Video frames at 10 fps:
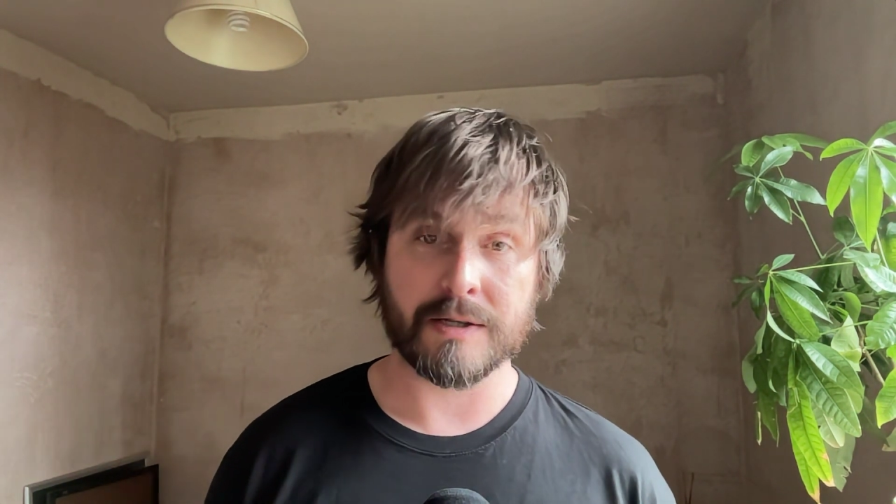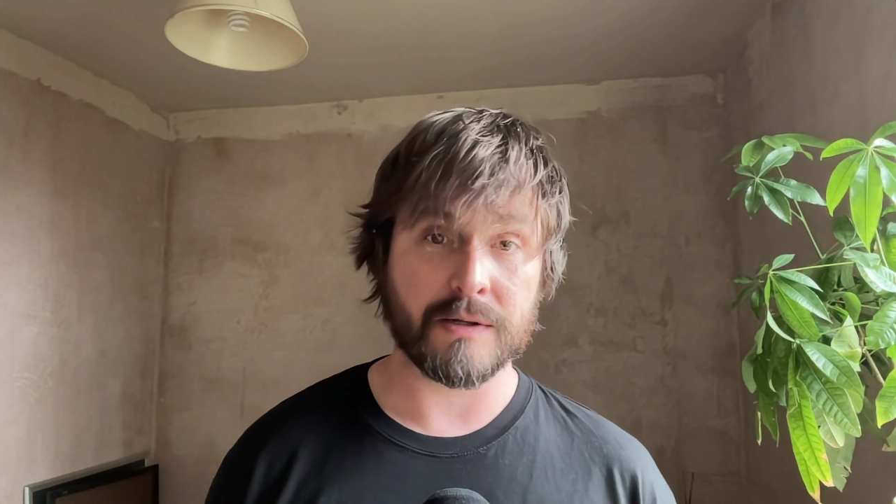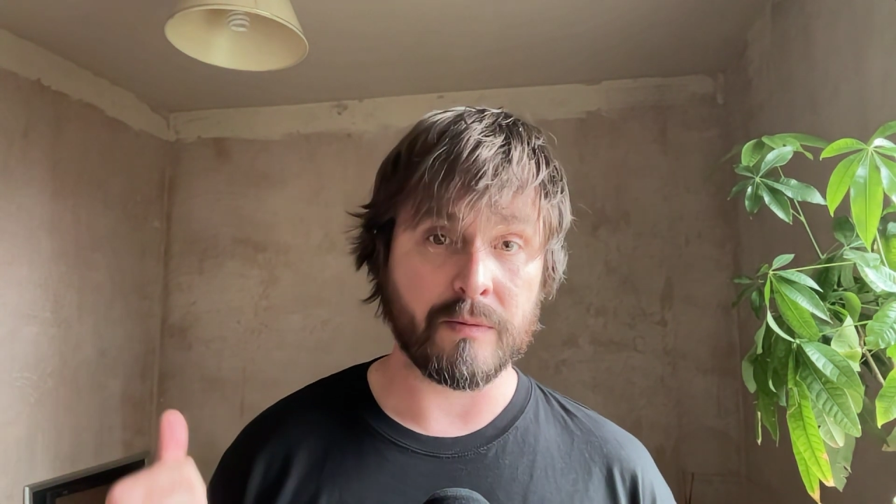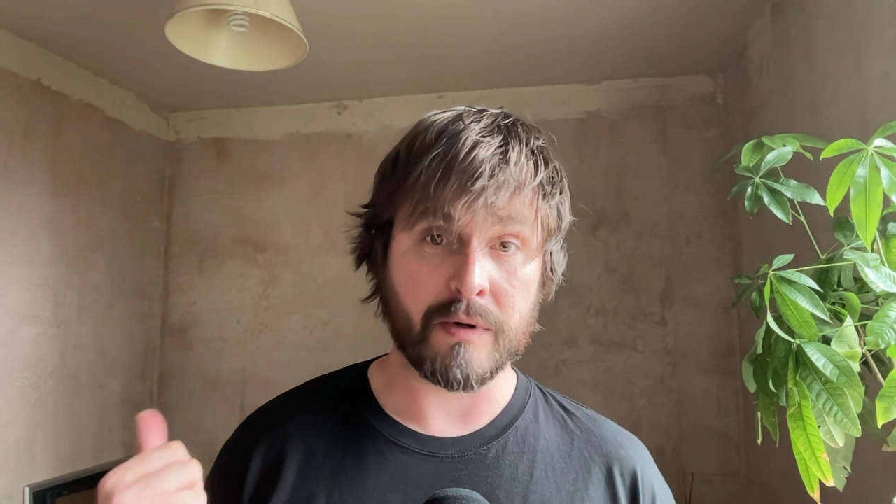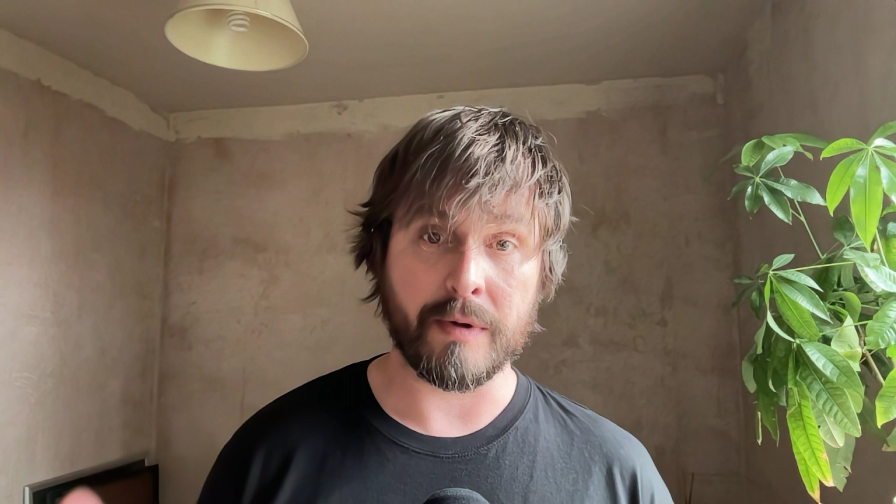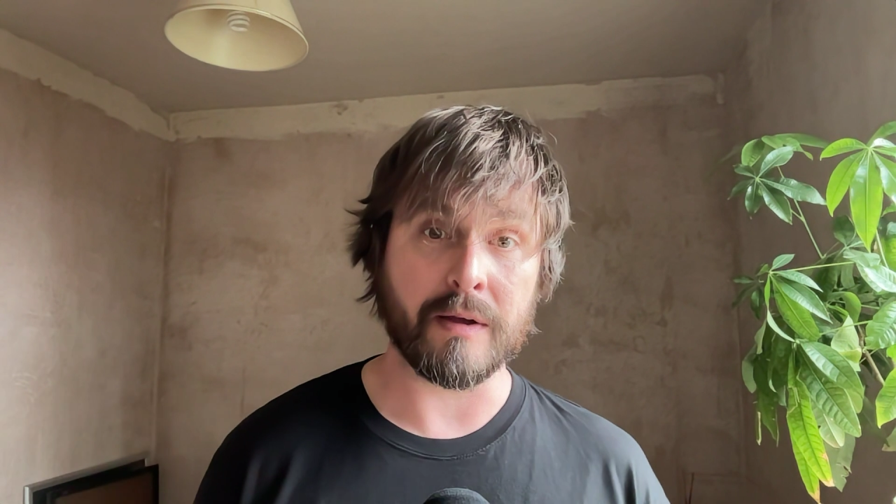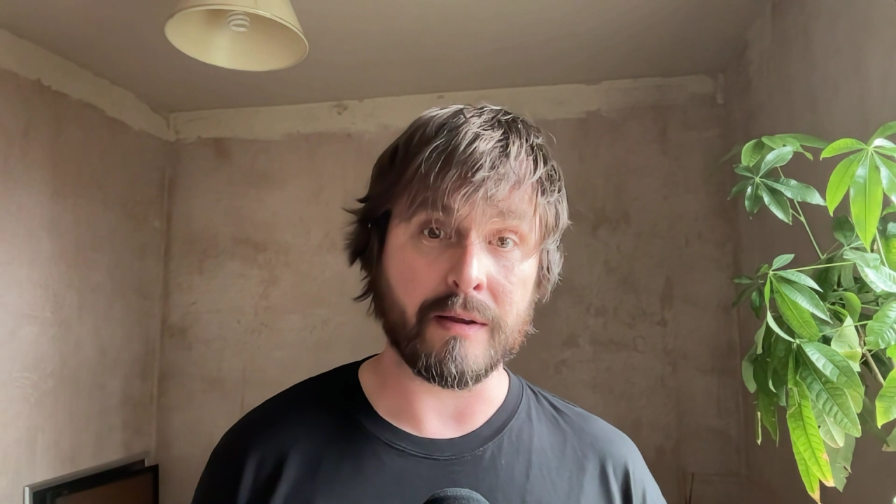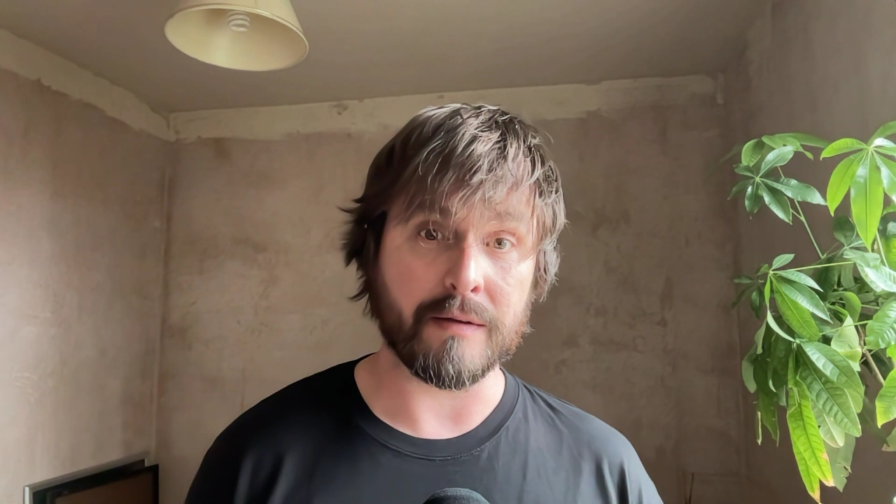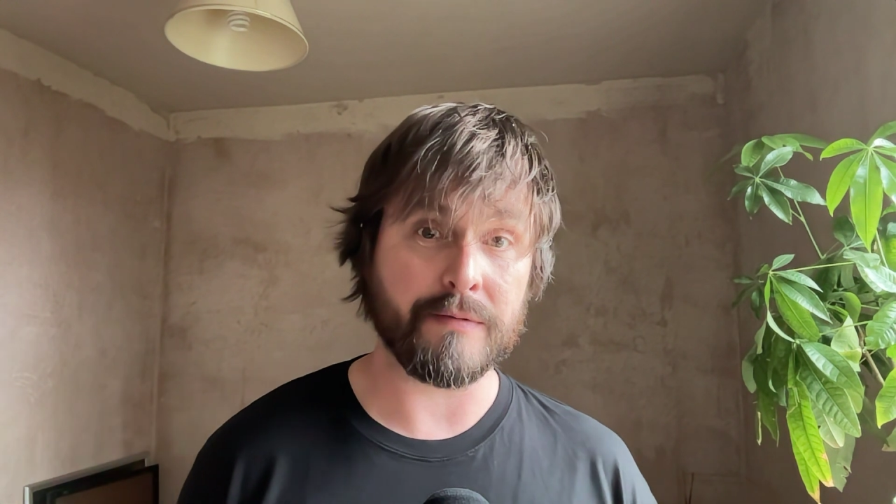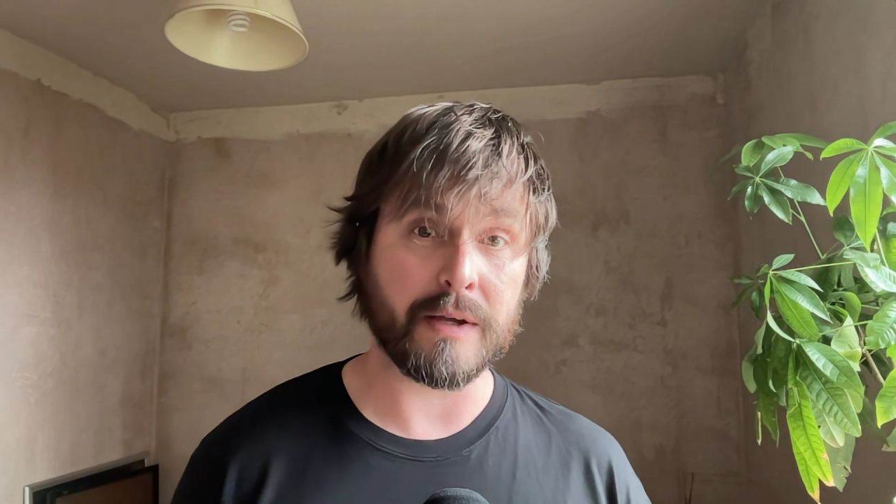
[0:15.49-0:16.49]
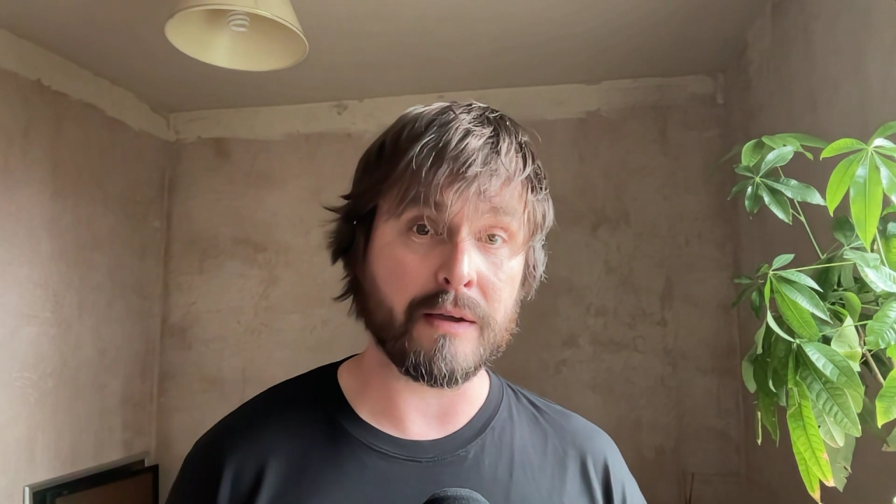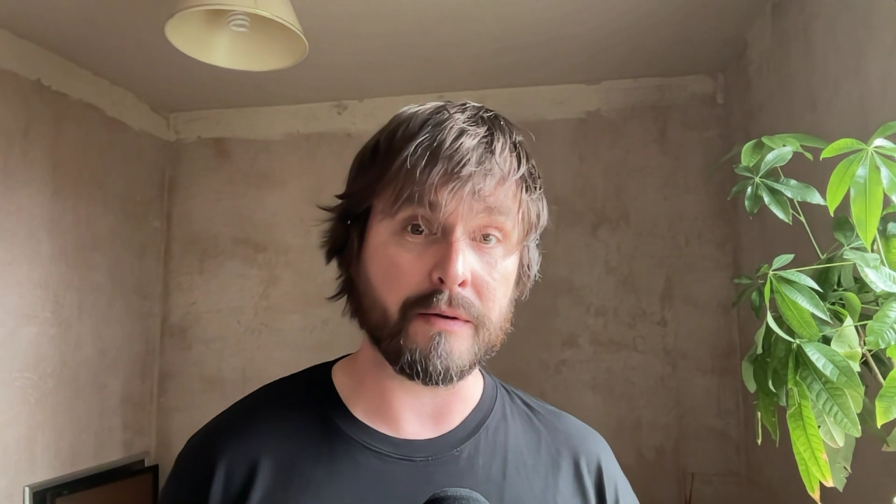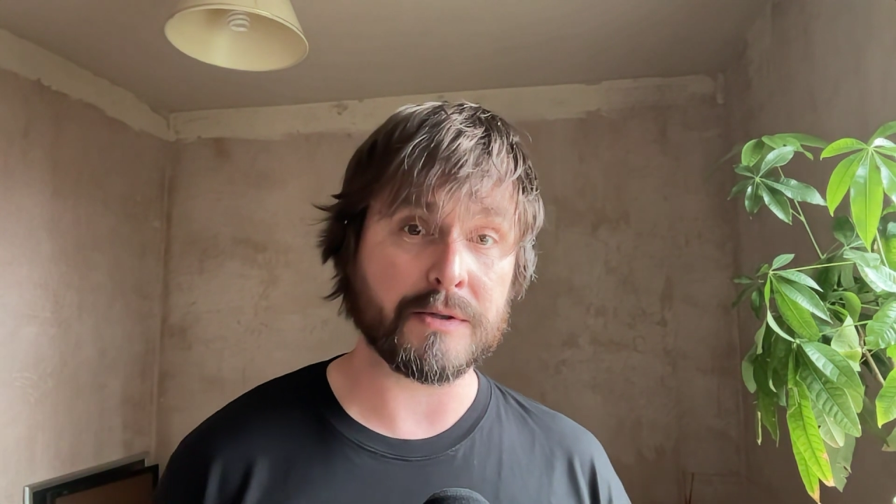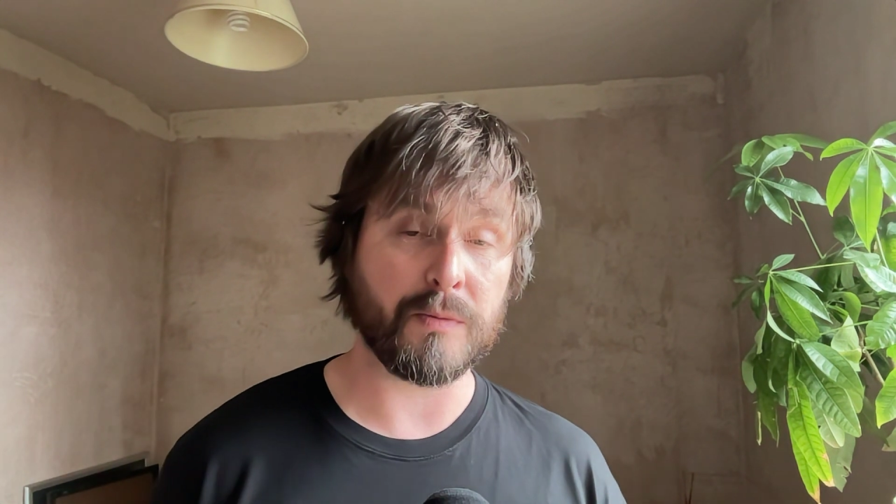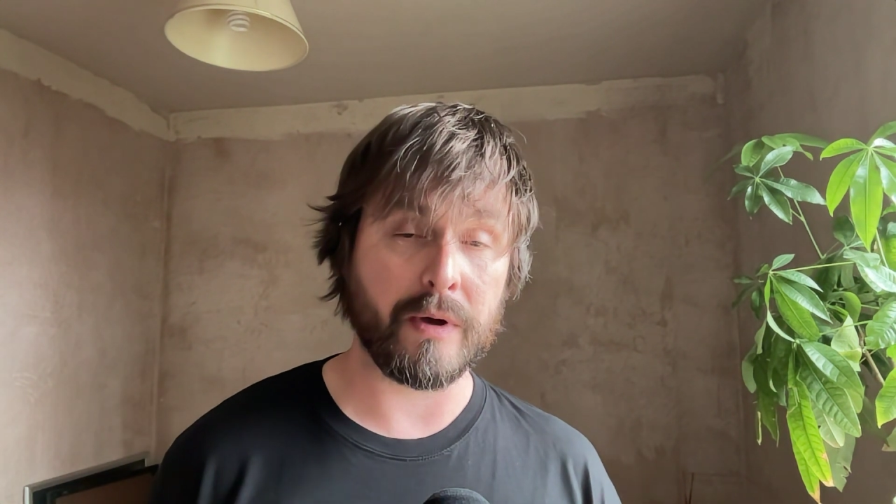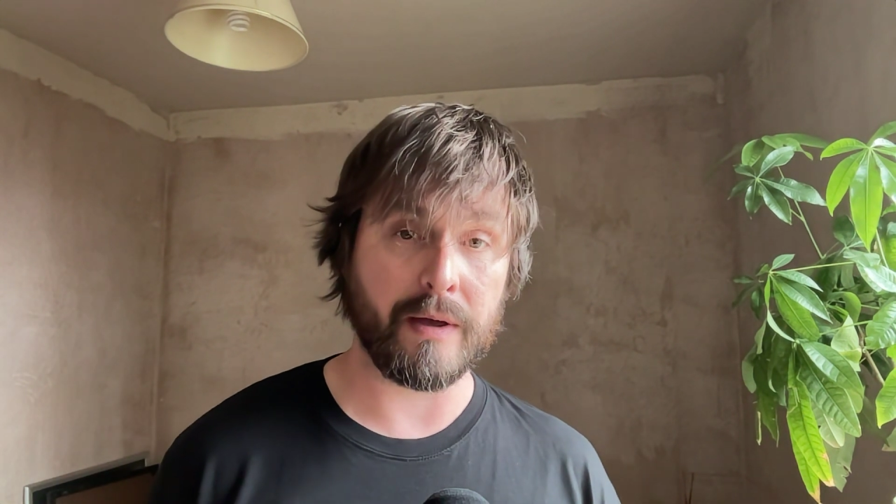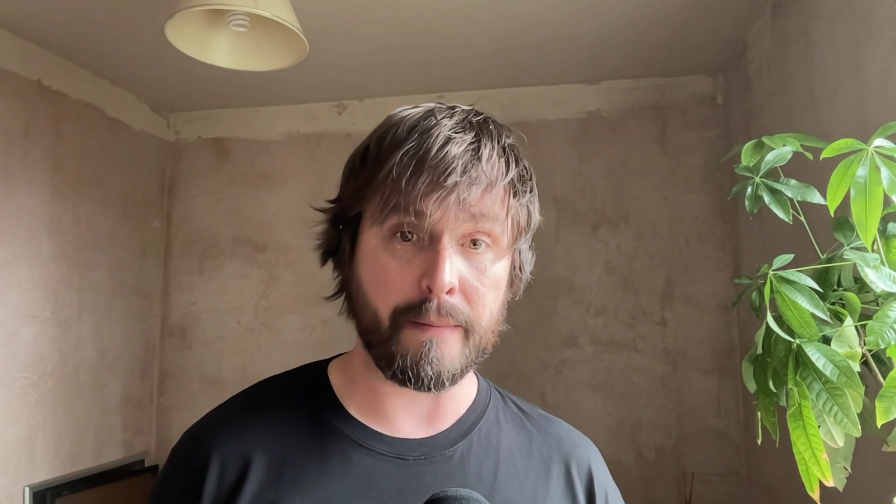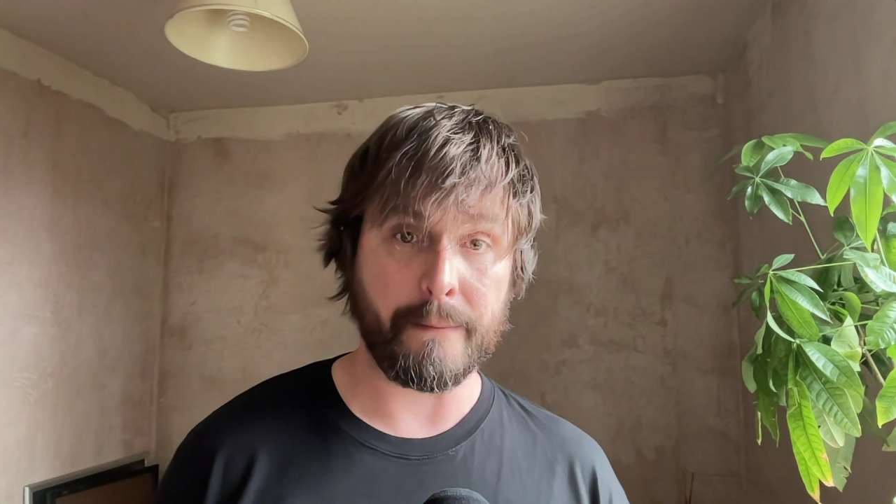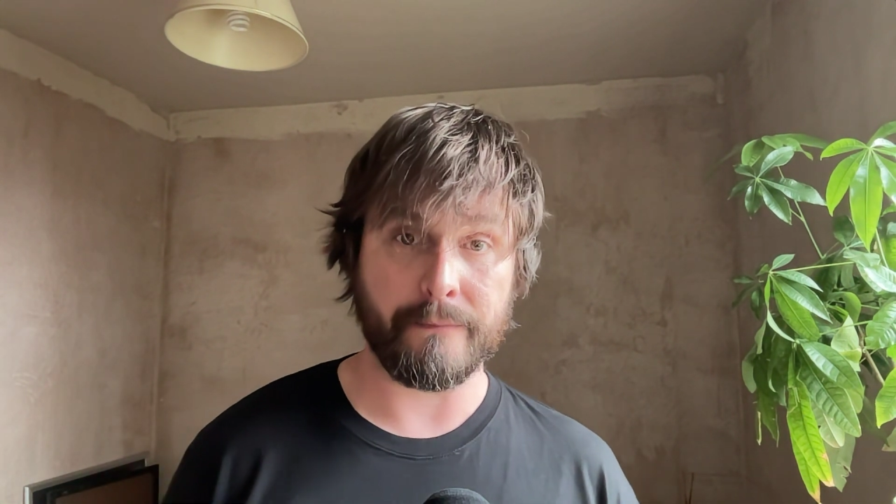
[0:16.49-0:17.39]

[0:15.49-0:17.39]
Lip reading: to one of my earlier videos where